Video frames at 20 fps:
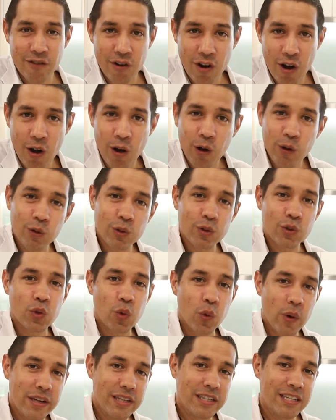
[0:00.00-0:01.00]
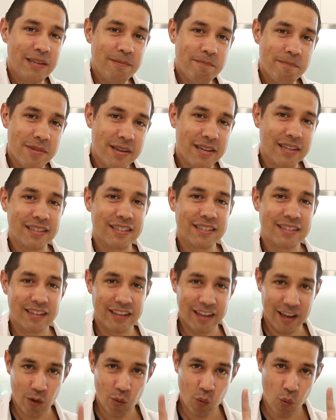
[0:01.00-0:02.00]
for a whole 20 minutes
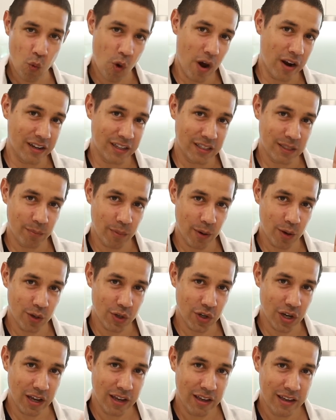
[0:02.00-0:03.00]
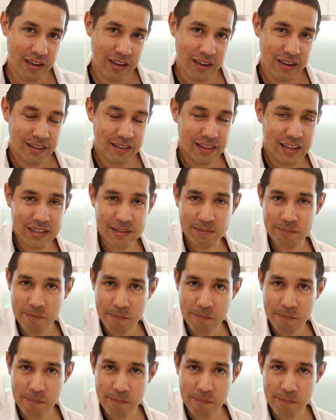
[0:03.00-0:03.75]
to get one exposure. That's